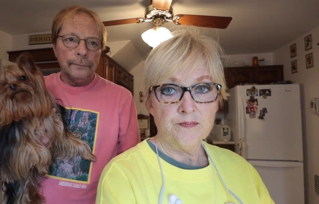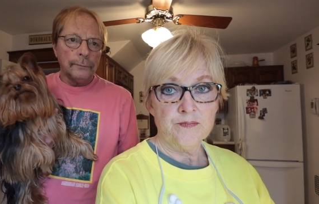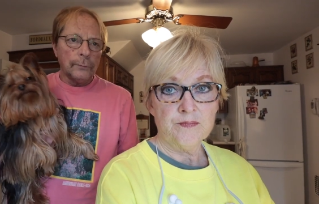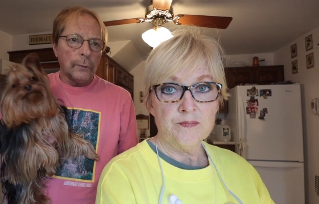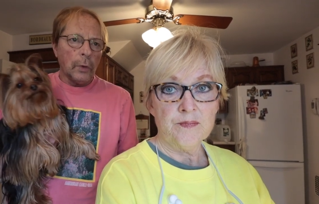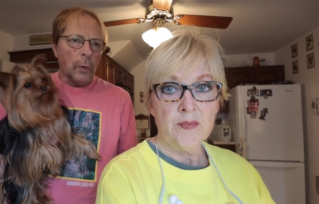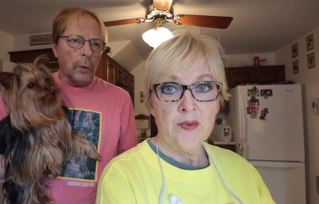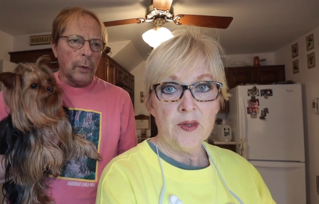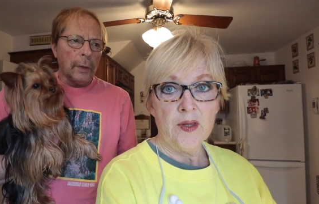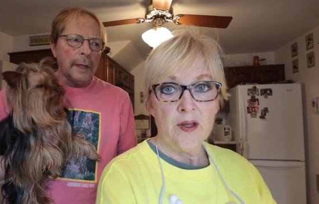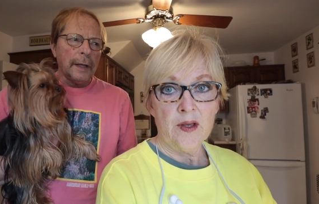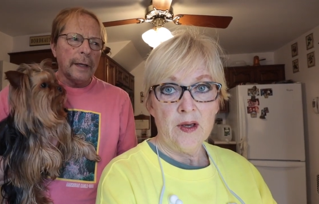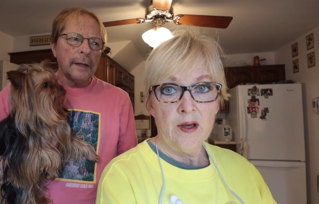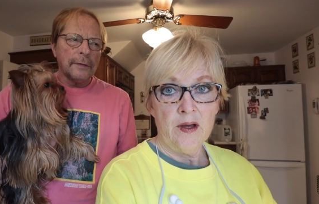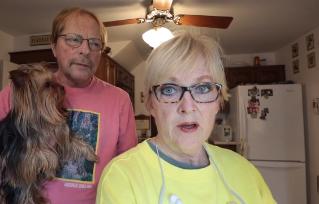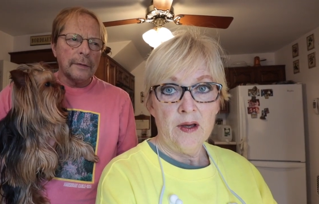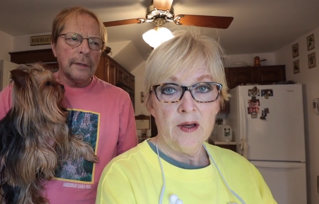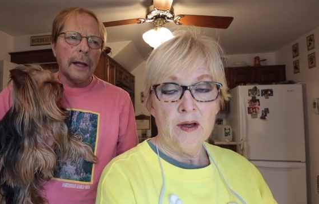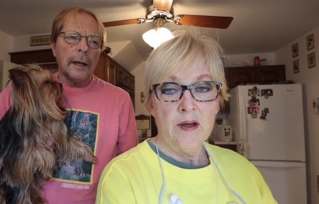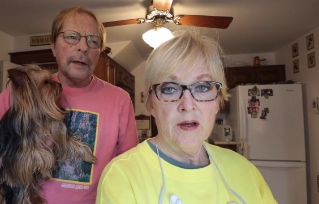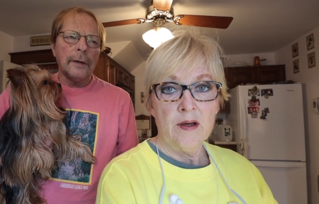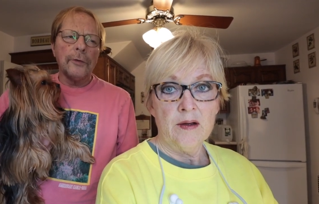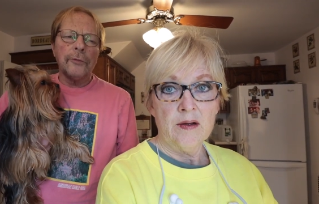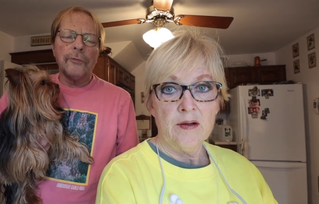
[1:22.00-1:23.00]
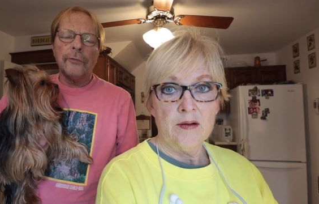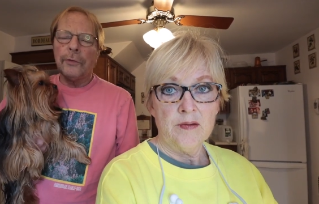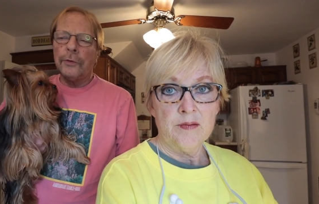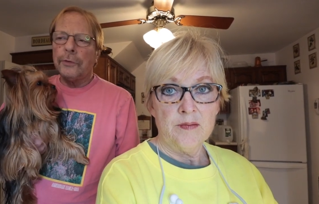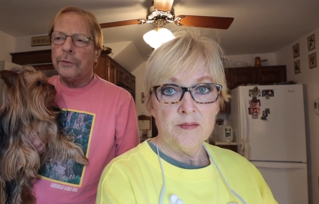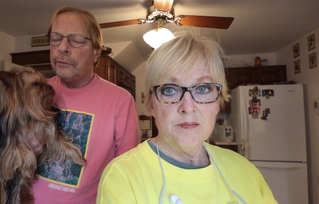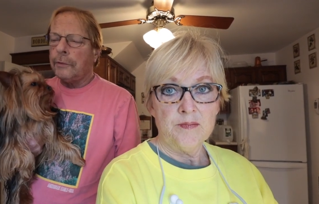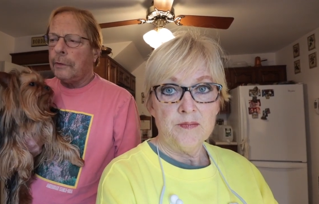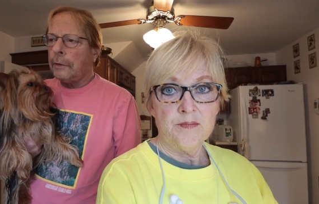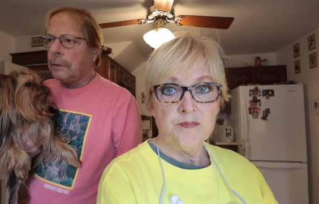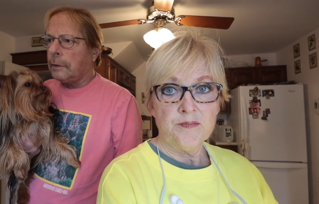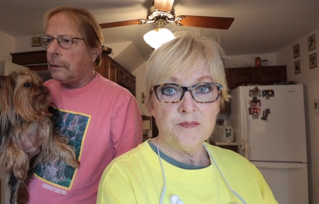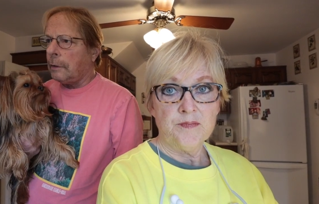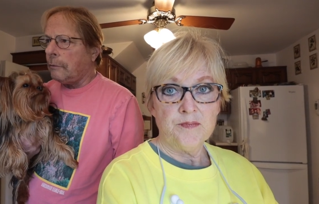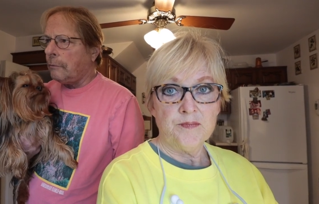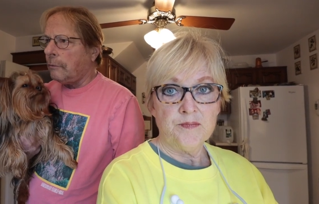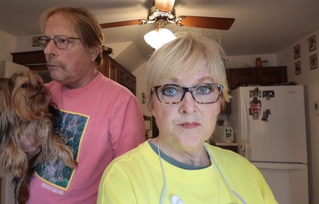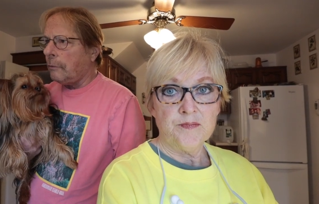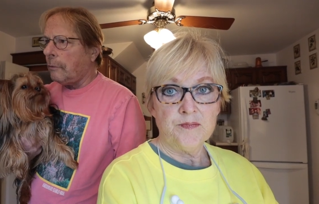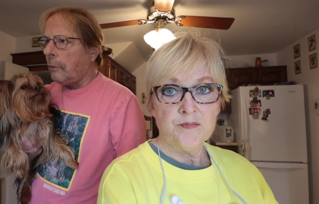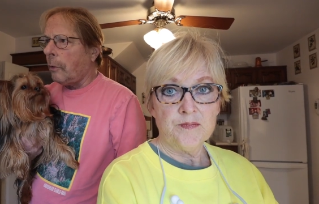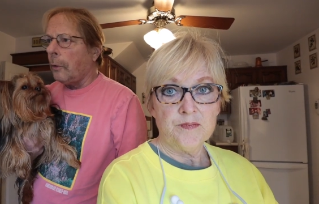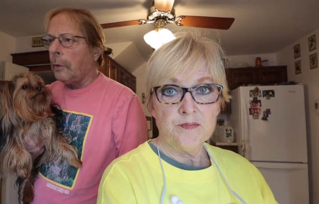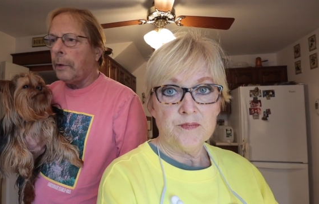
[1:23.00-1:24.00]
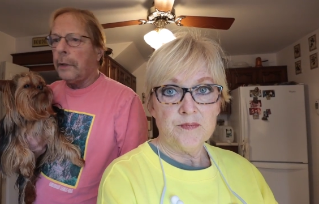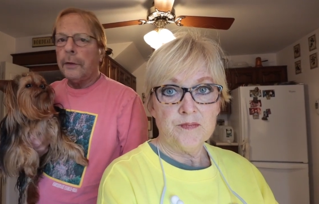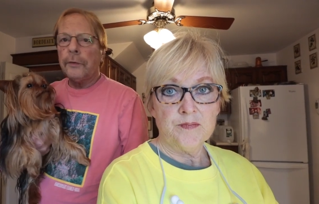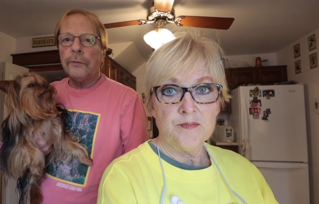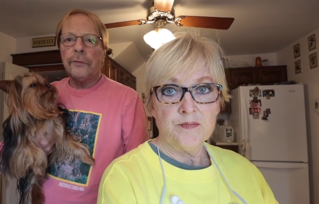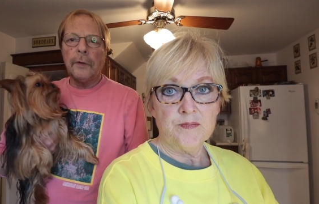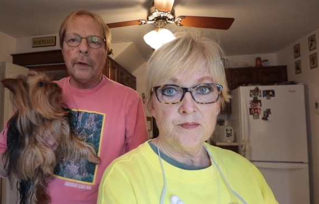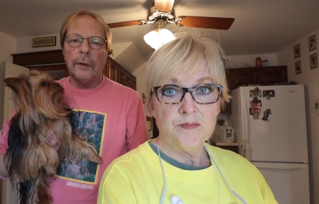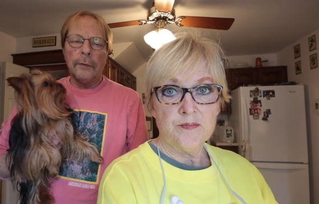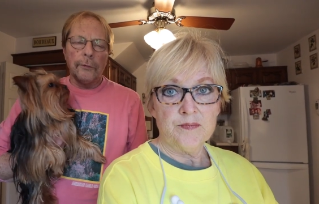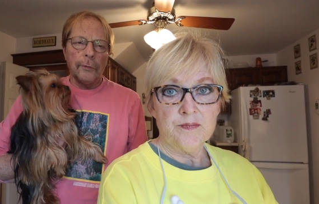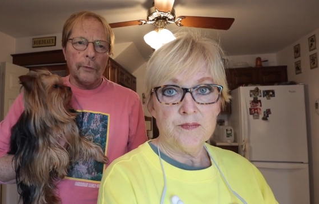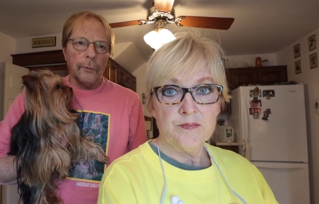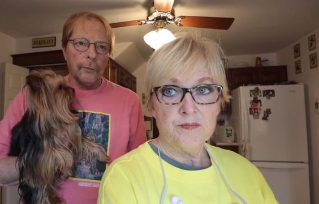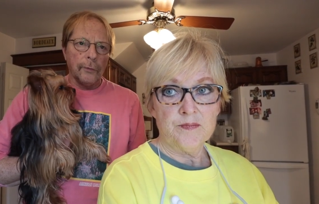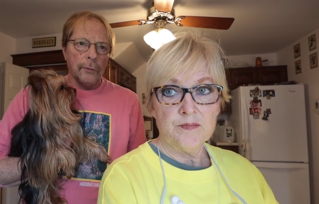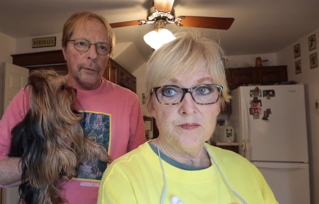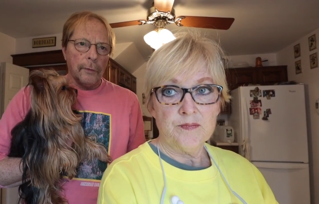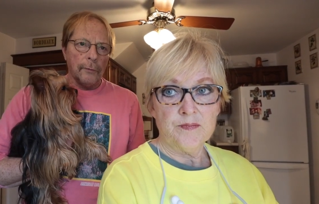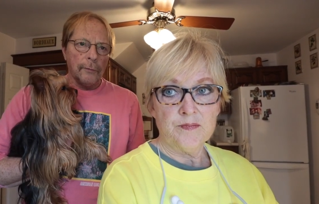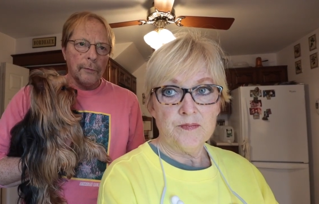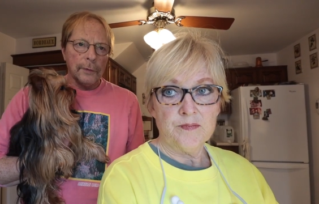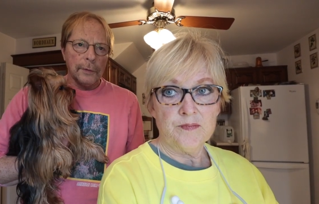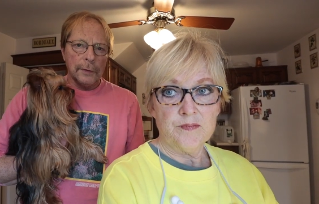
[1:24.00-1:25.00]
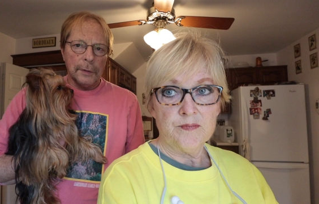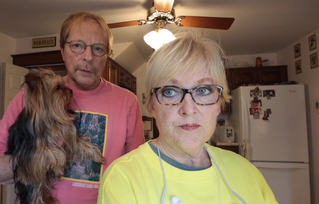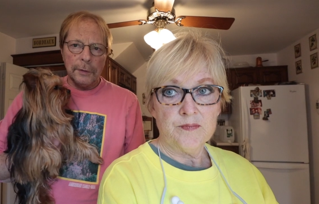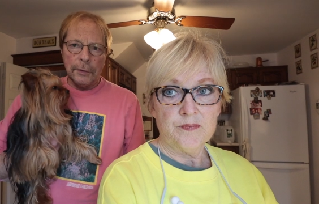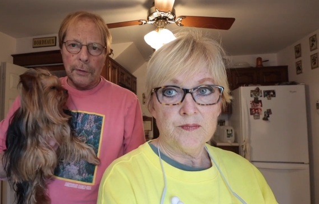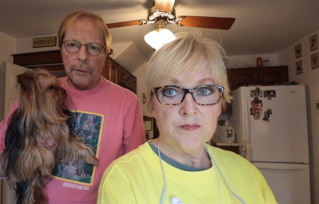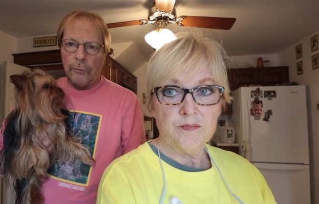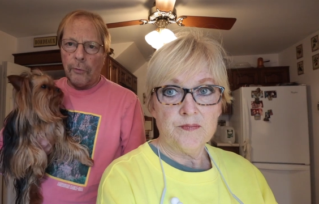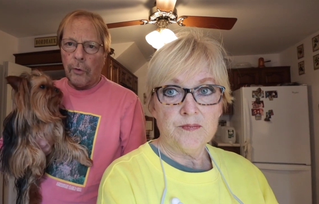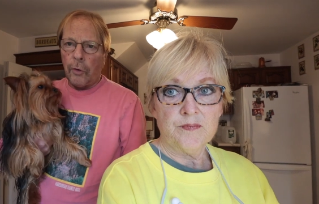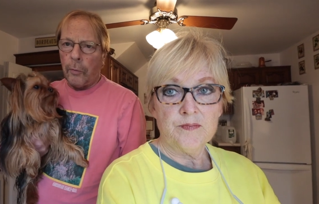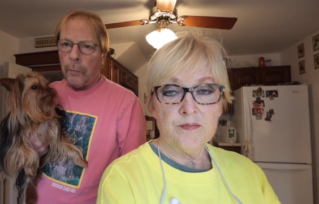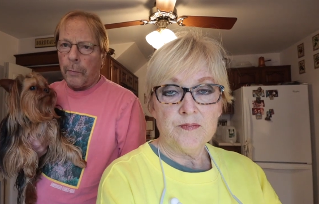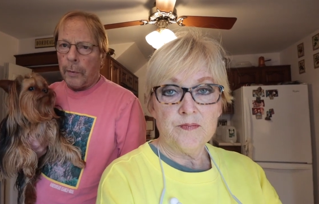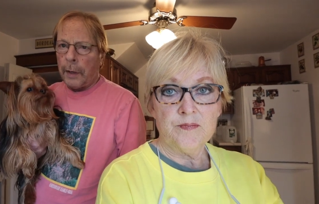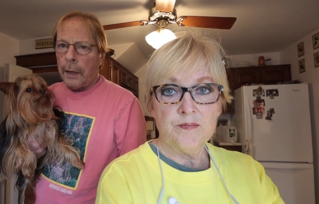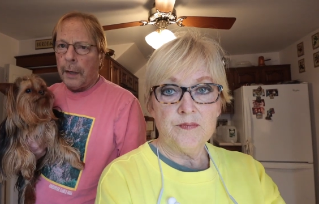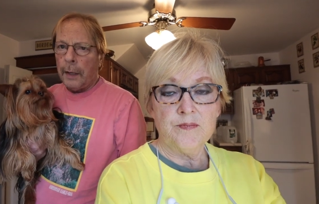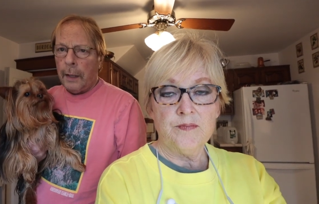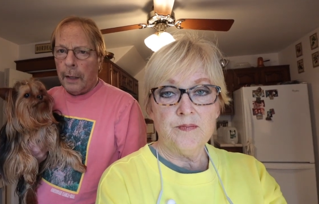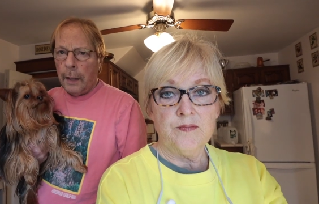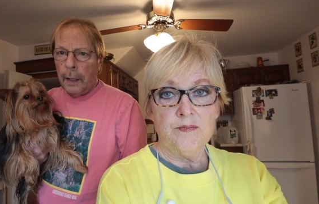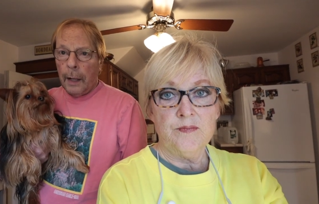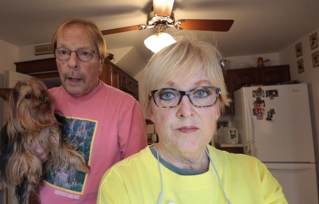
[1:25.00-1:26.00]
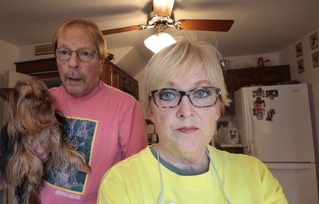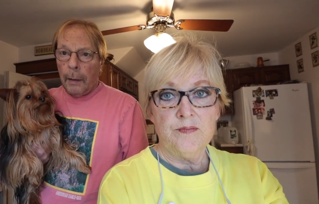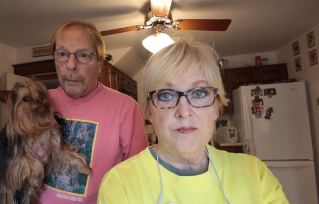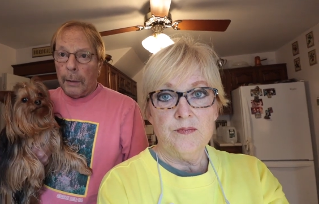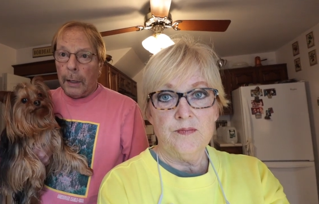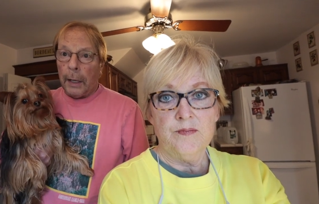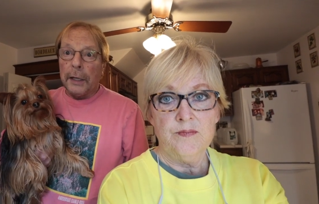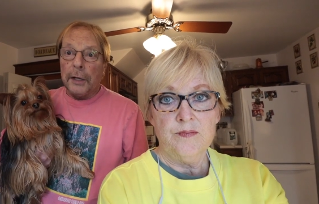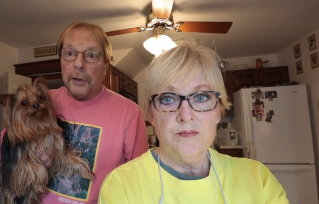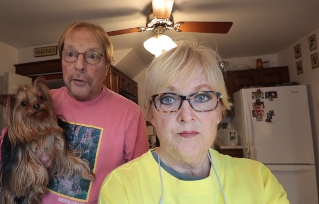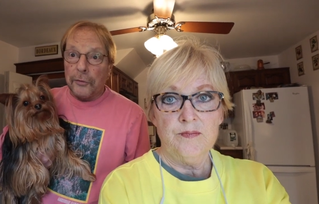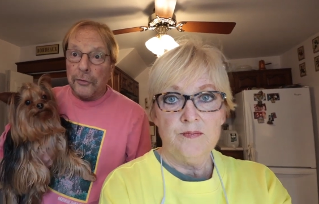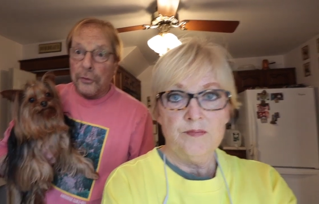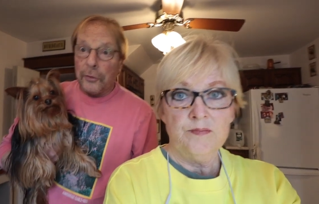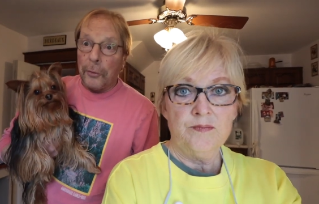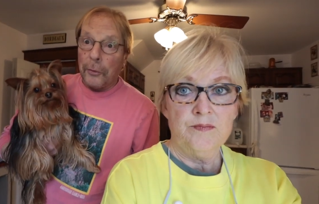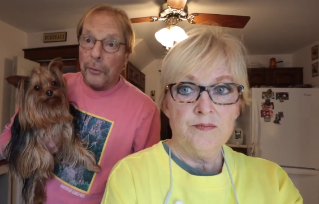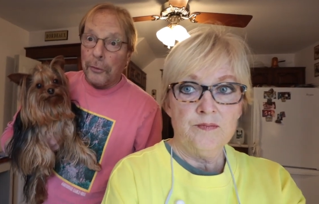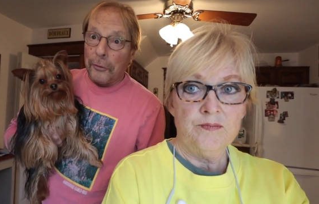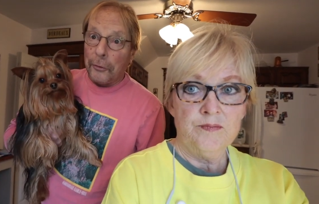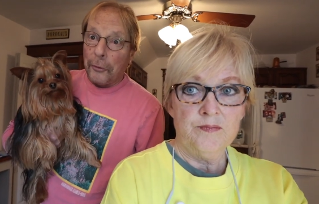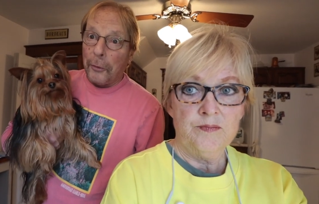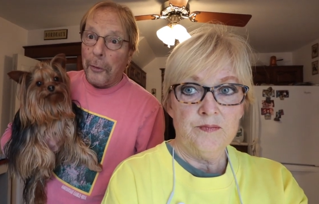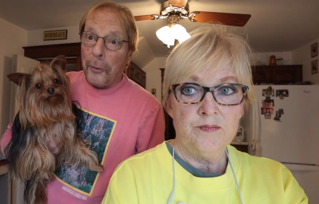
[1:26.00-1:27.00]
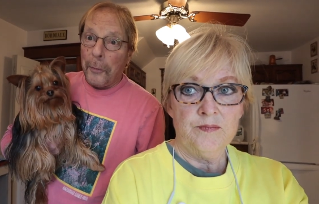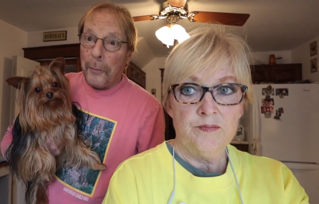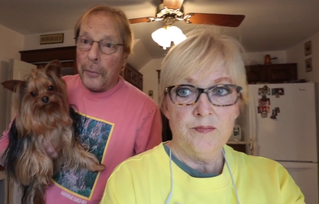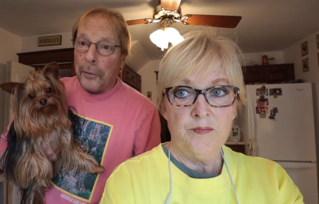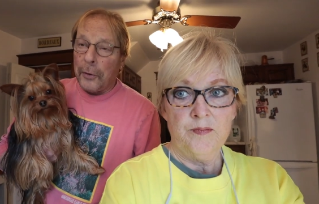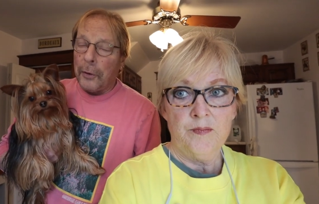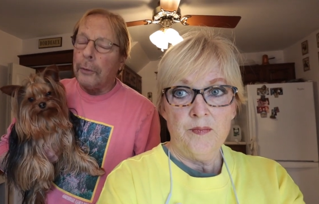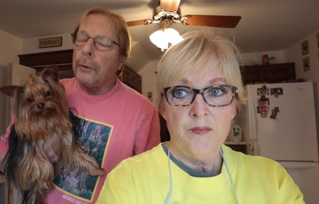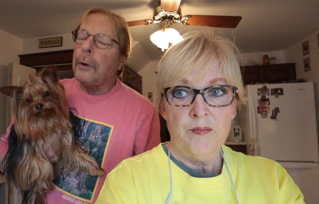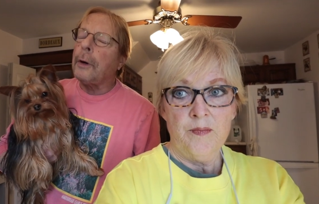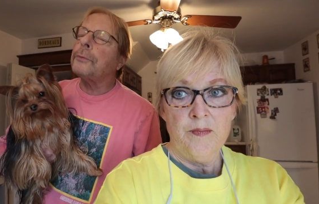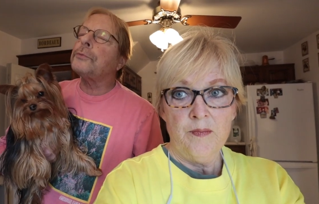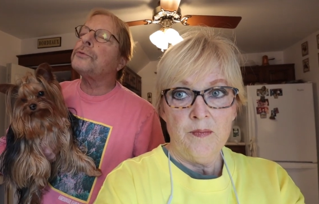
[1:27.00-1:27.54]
Speaker 1: Only it's not as restrictive. Only essential services are open. Liquor stores are open. Oh,